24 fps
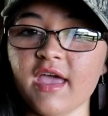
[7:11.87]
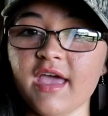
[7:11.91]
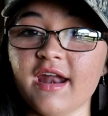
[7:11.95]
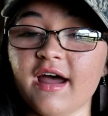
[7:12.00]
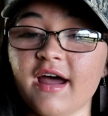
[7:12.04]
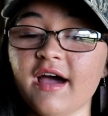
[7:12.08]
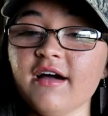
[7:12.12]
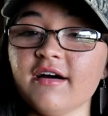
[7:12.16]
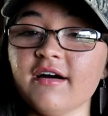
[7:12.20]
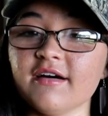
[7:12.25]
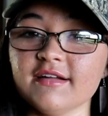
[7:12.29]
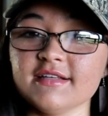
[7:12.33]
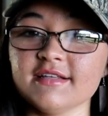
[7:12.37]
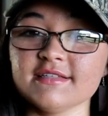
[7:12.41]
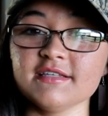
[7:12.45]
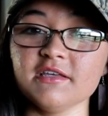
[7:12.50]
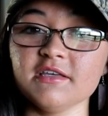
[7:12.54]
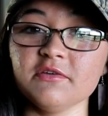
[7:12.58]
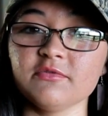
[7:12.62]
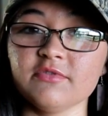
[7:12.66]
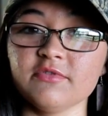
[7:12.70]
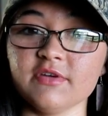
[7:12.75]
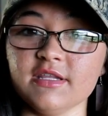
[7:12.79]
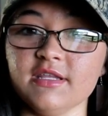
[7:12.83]
And I
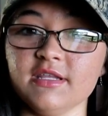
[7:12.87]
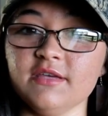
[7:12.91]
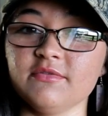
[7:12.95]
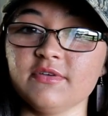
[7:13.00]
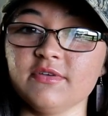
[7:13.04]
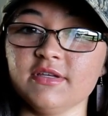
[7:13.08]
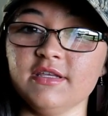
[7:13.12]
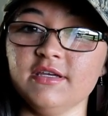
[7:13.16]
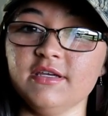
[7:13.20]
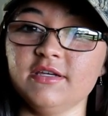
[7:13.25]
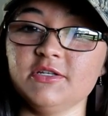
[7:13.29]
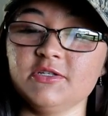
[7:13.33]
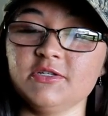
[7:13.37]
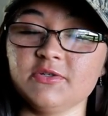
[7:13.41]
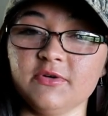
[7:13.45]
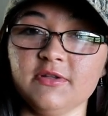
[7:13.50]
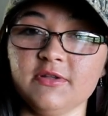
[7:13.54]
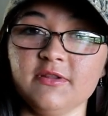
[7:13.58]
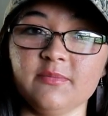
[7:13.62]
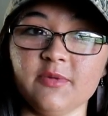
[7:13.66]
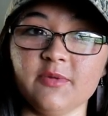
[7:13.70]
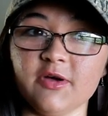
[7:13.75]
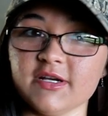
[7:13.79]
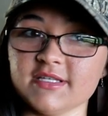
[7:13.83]
honestly really, really
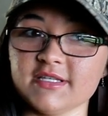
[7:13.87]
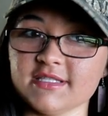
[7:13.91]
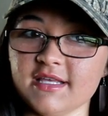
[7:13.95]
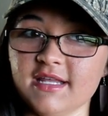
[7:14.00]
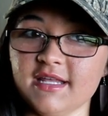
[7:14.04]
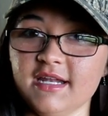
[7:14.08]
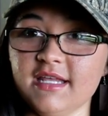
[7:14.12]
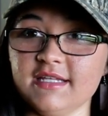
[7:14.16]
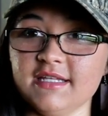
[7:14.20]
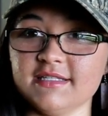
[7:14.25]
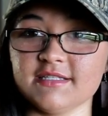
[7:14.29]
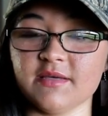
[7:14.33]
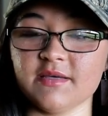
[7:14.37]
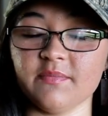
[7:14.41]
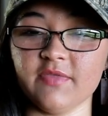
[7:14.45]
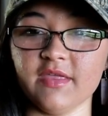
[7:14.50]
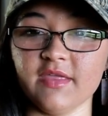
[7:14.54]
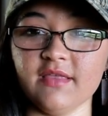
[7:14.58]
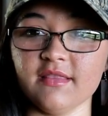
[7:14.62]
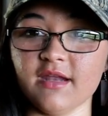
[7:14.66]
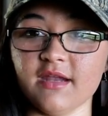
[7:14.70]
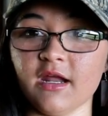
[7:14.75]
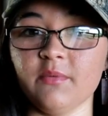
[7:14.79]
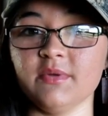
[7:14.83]
enjoyed the books, and it's
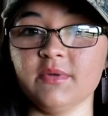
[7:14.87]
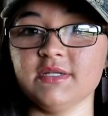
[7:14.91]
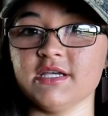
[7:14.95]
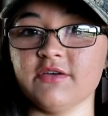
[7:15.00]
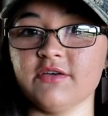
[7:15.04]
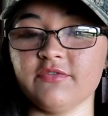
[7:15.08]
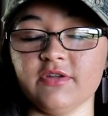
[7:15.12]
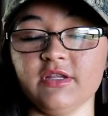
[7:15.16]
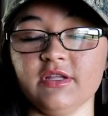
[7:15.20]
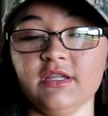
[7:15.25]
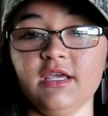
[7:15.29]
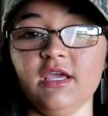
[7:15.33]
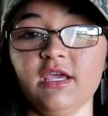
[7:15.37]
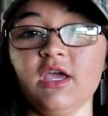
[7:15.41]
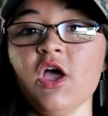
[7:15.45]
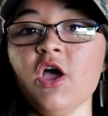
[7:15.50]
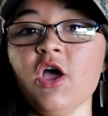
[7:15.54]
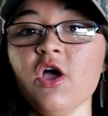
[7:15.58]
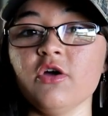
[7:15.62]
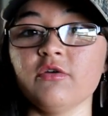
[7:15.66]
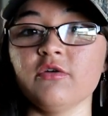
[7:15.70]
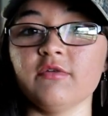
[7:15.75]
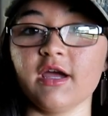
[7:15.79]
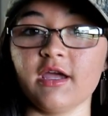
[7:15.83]
something that I would definitely
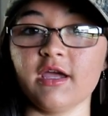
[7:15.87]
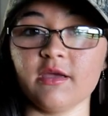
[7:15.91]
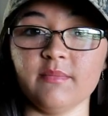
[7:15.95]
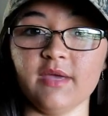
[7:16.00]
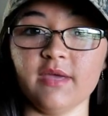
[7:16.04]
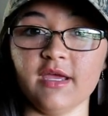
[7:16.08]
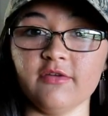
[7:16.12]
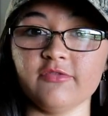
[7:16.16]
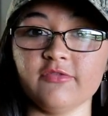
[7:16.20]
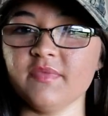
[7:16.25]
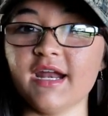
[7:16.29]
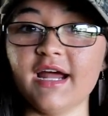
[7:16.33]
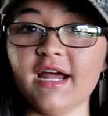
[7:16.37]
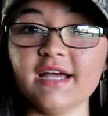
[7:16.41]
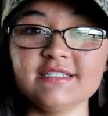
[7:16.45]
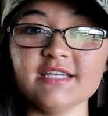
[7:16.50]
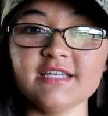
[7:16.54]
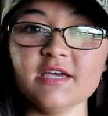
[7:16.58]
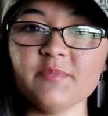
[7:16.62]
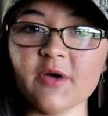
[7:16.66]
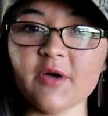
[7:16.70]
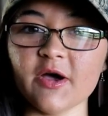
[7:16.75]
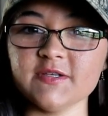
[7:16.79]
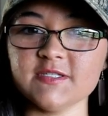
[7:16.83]
recommend. And I
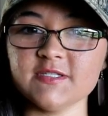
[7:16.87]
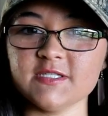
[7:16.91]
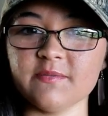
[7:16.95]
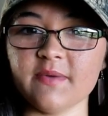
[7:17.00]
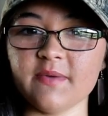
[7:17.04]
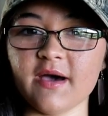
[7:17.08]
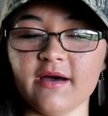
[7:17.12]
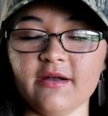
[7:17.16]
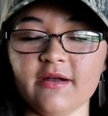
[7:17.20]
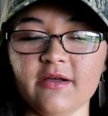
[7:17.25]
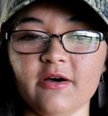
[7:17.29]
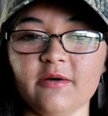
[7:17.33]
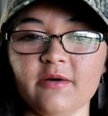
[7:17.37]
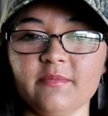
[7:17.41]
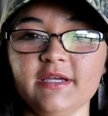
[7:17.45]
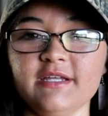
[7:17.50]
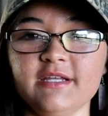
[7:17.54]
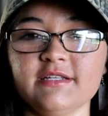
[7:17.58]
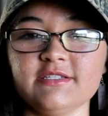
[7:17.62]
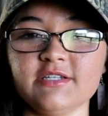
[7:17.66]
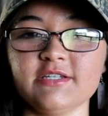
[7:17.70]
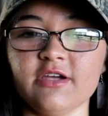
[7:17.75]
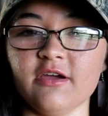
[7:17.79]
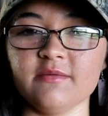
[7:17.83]
did post about it on my
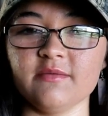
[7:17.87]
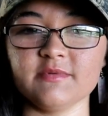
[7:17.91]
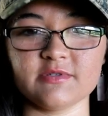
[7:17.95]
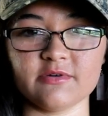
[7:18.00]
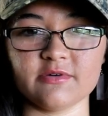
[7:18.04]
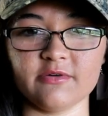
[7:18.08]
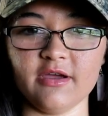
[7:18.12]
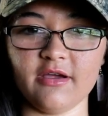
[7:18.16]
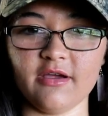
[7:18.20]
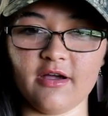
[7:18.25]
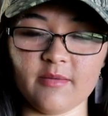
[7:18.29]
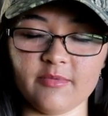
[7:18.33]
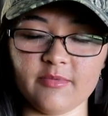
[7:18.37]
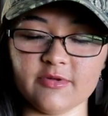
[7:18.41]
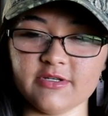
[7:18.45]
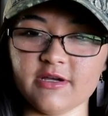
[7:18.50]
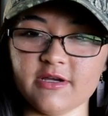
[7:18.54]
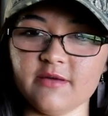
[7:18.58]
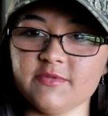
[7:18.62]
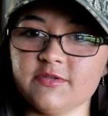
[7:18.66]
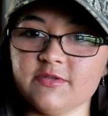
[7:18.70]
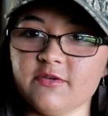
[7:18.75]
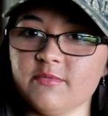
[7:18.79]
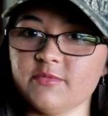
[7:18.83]
Instagram story a couple
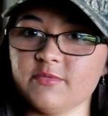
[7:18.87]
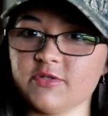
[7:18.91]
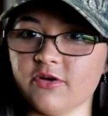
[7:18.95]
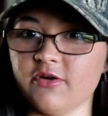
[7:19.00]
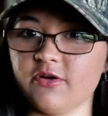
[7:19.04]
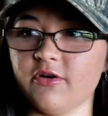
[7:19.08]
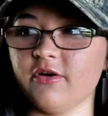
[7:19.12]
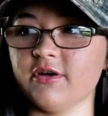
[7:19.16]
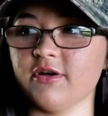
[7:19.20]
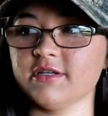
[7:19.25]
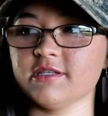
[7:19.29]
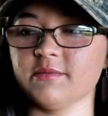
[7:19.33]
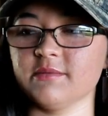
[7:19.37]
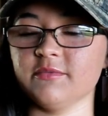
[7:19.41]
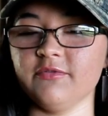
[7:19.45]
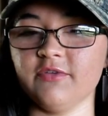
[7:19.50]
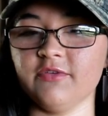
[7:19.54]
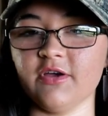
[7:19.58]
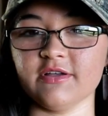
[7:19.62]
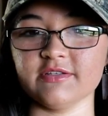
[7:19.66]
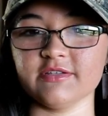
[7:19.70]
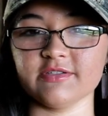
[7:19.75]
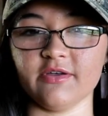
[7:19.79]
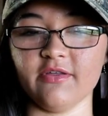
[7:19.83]
times, so I'm sure some
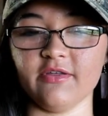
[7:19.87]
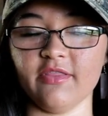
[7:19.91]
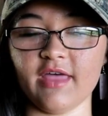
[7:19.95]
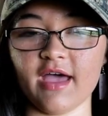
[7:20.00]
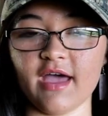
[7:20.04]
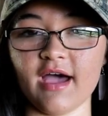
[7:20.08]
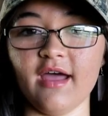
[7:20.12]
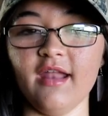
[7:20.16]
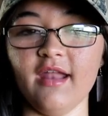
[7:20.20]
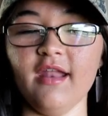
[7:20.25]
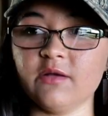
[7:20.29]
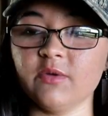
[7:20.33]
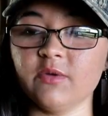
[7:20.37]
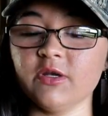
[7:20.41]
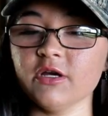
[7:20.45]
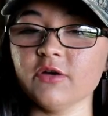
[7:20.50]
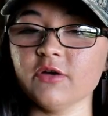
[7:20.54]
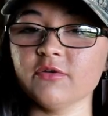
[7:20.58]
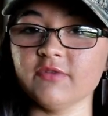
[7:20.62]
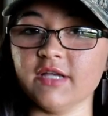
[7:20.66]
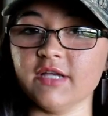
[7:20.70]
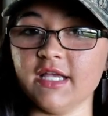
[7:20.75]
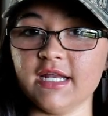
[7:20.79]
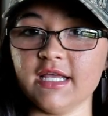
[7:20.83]
of y'all saw that. When
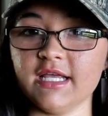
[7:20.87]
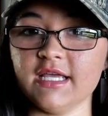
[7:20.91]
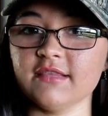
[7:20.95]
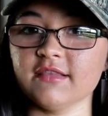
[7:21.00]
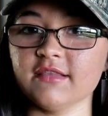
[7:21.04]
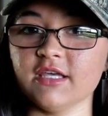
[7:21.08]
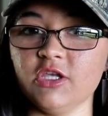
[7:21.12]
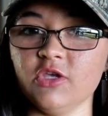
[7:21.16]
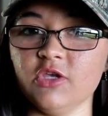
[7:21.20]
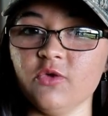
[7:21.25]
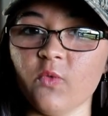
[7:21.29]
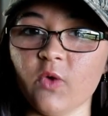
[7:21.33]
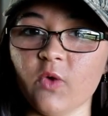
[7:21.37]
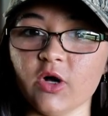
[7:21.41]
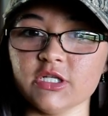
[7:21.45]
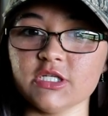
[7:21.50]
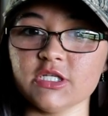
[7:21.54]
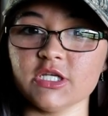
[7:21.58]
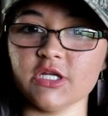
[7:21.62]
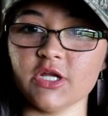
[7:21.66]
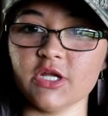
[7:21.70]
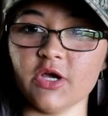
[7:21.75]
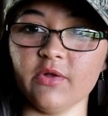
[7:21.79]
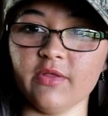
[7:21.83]
you're reading, like, you
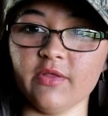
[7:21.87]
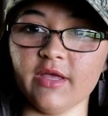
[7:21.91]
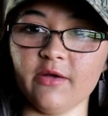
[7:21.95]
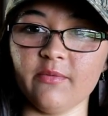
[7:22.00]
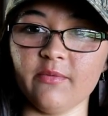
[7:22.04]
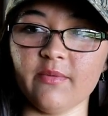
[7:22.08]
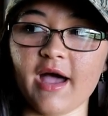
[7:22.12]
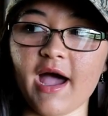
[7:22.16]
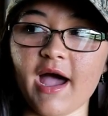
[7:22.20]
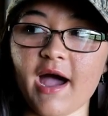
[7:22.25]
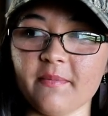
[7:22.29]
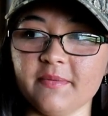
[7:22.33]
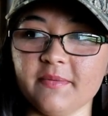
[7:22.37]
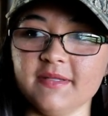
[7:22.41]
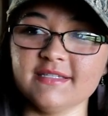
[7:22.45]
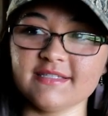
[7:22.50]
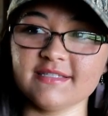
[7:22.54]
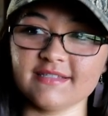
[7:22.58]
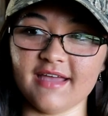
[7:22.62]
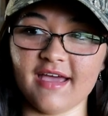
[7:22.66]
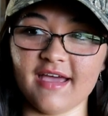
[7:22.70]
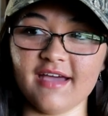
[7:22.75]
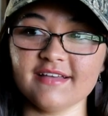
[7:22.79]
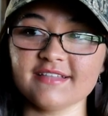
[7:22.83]
want to know, like, what
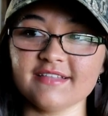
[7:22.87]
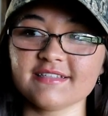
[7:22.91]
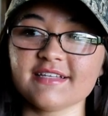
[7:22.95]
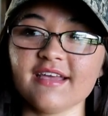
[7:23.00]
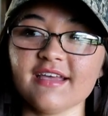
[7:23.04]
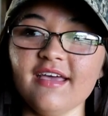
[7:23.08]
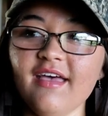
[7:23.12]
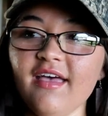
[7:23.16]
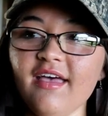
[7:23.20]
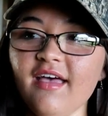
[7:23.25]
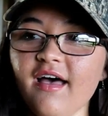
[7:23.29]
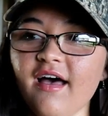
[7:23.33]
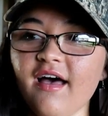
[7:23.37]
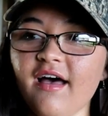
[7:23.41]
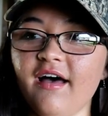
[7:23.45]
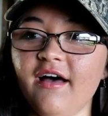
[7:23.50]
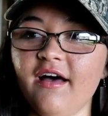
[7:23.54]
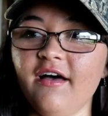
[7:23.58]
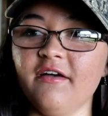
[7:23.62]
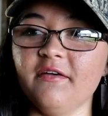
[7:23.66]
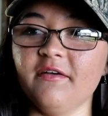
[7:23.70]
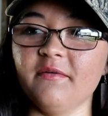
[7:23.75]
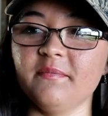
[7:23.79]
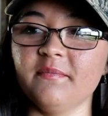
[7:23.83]
happens next.
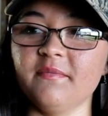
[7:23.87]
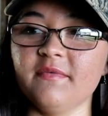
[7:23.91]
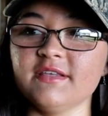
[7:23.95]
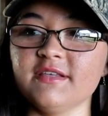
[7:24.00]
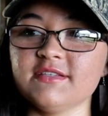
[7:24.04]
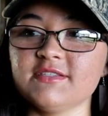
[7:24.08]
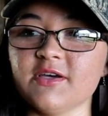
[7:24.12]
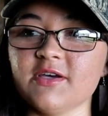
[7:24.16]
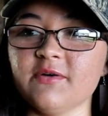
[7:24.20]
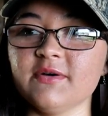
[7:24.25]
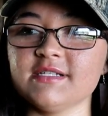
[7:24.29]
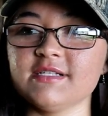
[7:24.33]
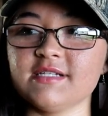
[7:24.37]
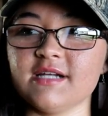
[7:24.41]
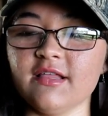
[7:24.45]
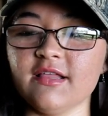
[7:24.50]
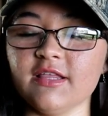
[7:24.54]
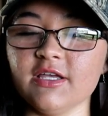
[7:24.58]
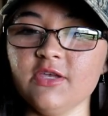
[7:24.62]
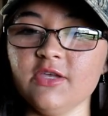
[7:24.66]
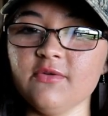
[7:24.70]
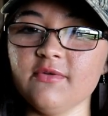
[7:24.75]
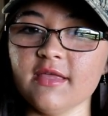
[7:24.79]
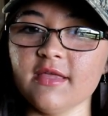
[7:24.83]
So it's
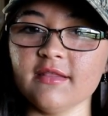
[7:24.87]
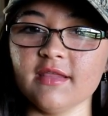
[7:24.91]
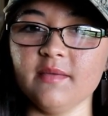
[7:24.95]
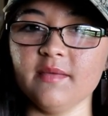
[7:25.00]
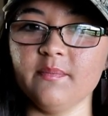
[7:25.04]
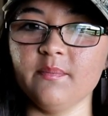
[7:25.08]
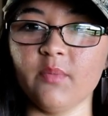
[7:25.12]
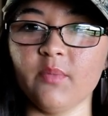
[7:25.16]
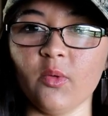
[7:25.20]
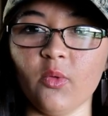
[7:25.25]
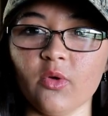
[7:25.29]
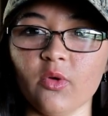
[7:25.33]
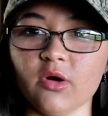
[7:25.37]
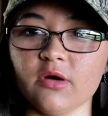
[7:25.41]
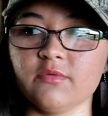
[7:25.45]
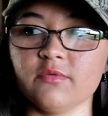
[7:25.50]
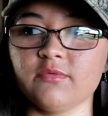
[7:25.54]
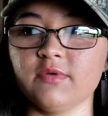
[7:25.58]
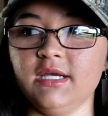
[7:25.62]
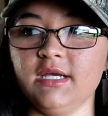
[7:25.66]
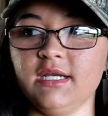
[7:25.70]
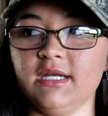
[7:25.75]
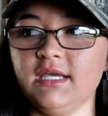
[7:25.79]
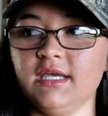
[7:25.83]
not like you get, like,
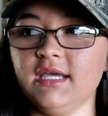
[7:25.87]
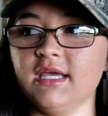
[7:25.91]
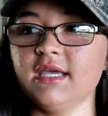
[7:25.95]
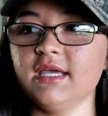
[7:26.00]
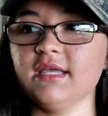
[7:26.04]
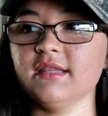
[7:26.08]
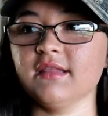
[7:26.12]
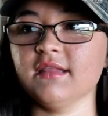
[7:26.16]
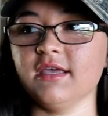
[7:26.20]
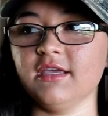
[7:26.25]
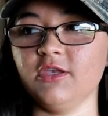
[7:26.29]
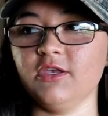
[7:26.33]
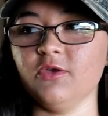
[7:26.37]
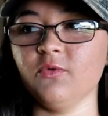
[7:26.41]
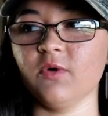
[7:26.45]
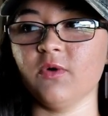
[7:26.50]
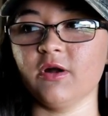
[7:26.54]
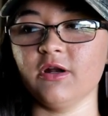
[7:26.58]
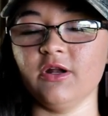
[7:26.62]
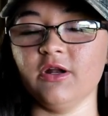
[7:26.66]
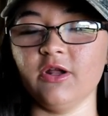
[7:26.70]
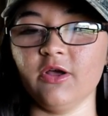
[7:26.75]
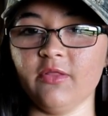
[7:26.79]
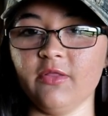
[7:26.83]
bored reading it. Like, you
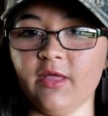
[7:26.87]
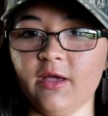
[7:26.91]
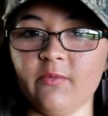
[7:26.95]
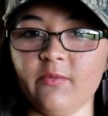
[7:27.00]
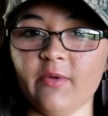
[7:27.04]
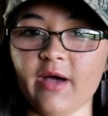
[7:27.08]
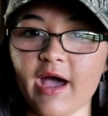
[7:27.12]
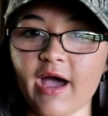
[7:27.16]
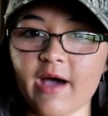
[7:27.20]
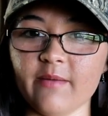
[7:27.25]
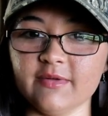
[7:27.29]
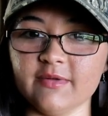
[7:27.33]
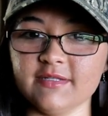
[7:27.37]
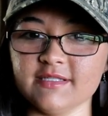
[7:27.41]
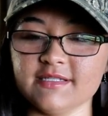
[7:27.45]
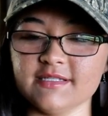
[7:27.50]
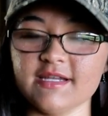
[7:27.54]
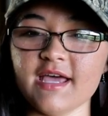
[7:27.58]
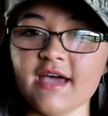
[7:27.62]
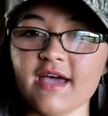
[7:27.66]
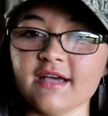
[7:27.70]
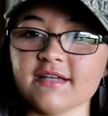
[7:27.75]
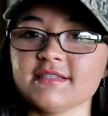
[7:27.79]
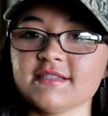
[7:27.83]
want to know, like, what
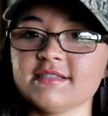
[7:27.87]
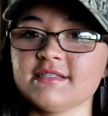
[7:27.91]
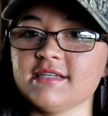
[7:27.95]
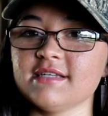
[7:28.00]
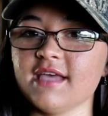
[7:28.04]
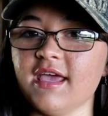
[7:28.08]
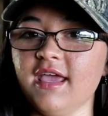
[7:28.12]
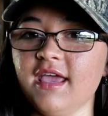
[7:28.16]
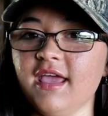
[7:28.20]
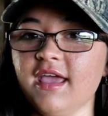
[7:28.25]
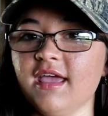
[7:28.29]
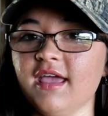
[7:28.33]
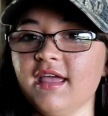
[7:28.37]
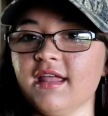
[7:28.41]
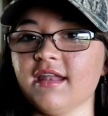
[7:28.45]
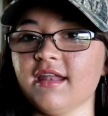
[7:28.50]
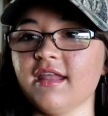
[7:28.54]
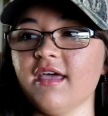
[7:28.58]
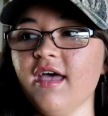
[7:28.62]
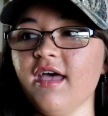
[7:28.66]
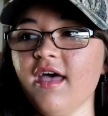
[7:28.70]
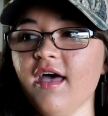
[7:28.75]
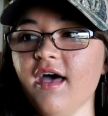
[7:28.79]
happens next. And